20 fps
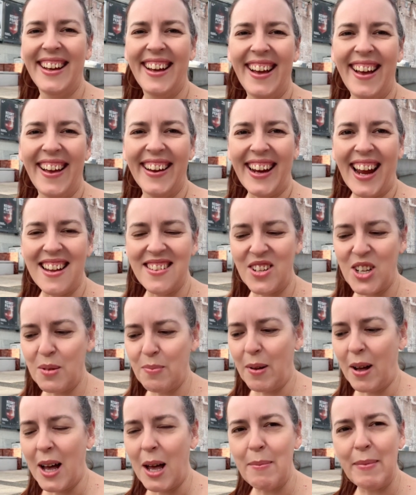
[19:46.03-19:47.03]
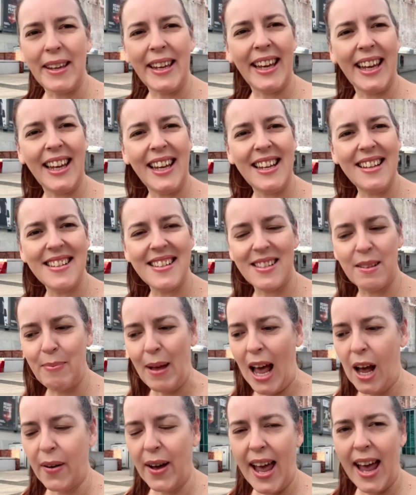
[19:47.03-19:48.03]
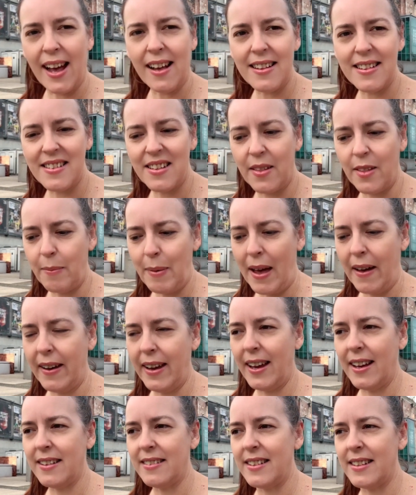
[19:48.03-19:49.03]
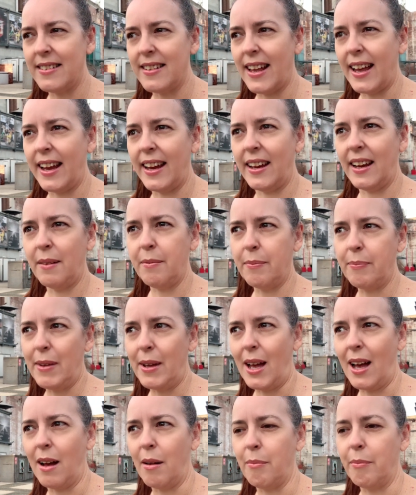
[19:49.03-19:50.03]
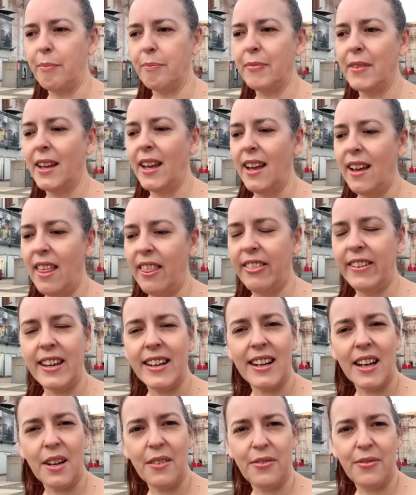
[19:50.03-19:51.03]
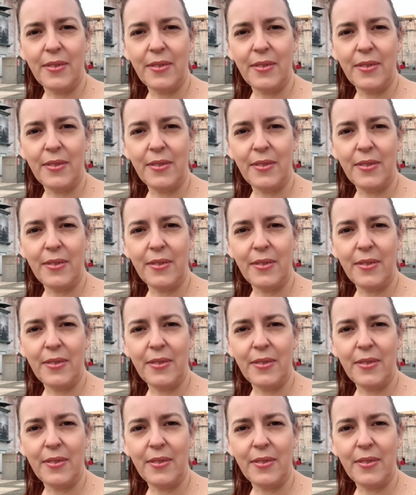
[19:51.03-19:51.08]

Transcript: Okay, so just behind me here is the Powerhouse. So the Powerhouse is a theatre.